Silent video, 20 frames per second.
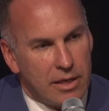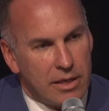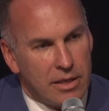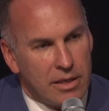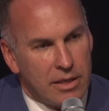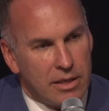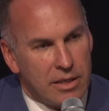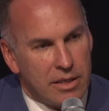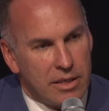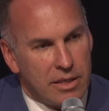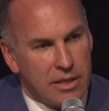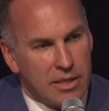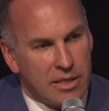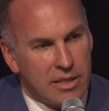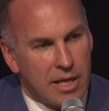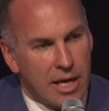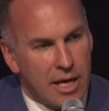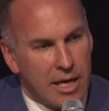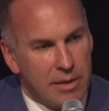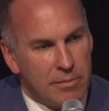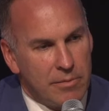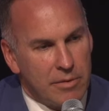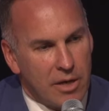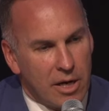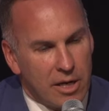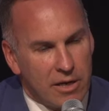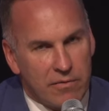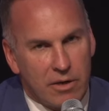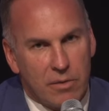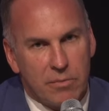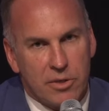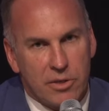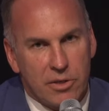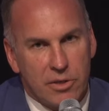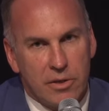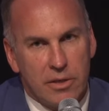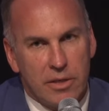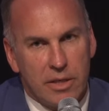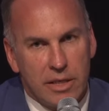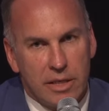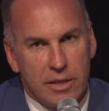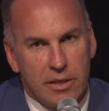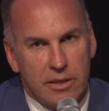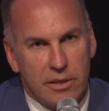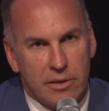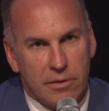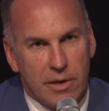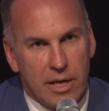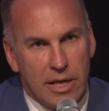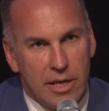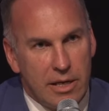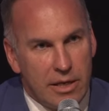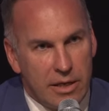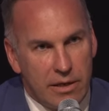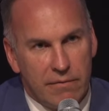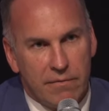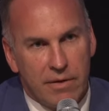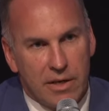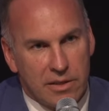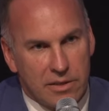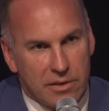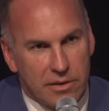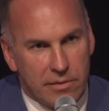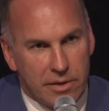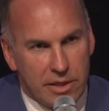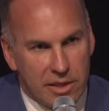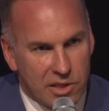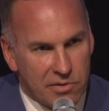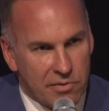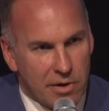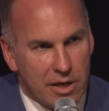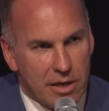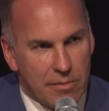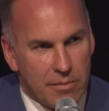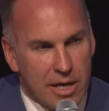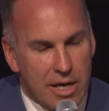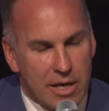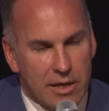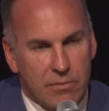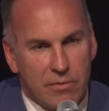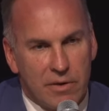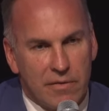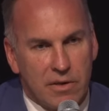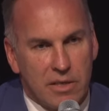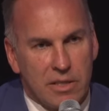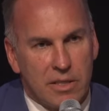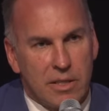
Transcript: the same kind of opportunity to any investor in the Australian market. We've got